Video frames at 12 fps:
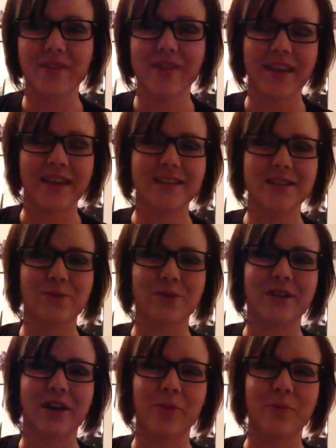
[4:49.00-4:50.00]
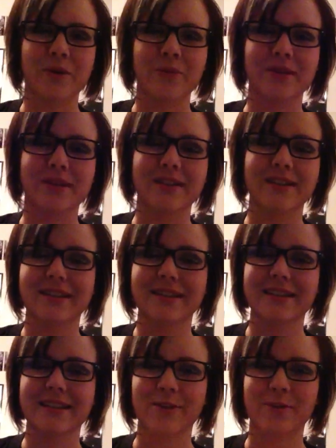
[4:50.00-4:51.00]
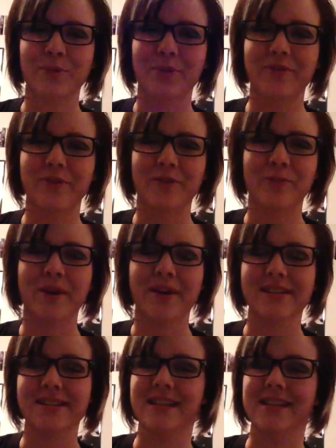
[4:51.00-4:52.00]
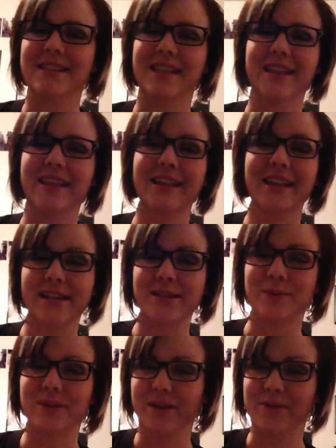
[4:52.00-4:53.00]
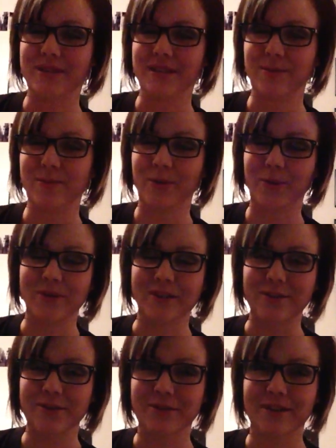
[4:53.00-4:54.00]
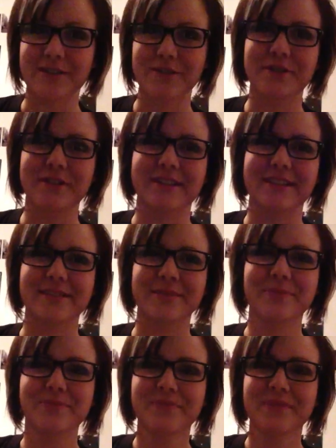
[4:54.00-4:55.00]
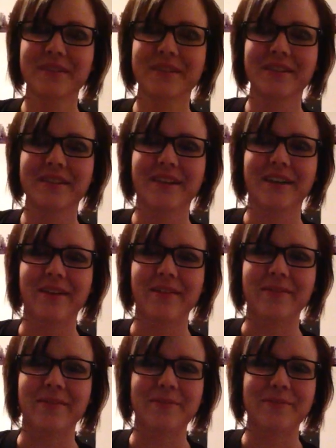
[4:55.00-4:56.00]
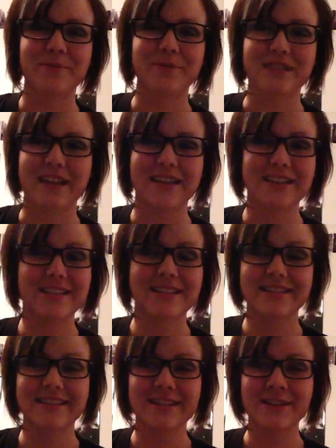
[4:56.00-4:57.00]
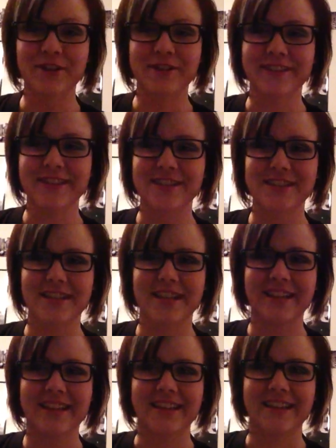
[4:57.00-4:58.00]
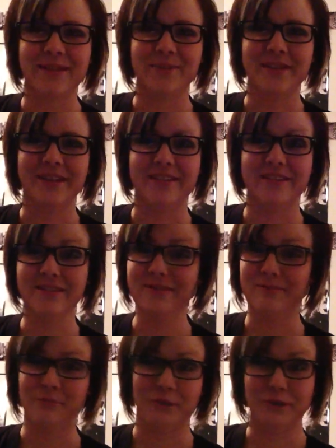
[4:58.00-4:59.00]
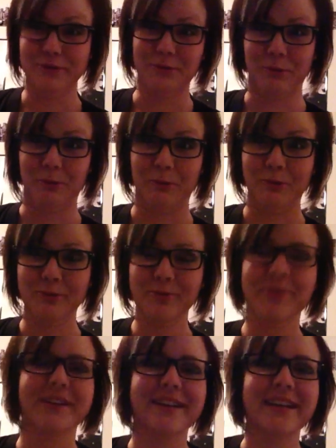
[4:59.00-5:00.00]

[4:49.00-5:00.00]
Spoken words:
thanks for helping me get over my fear of bugs. And I said that next week I was going to be holding a tarantula. And was like nervous, just like thinking he'd be like, oh, that's cool. But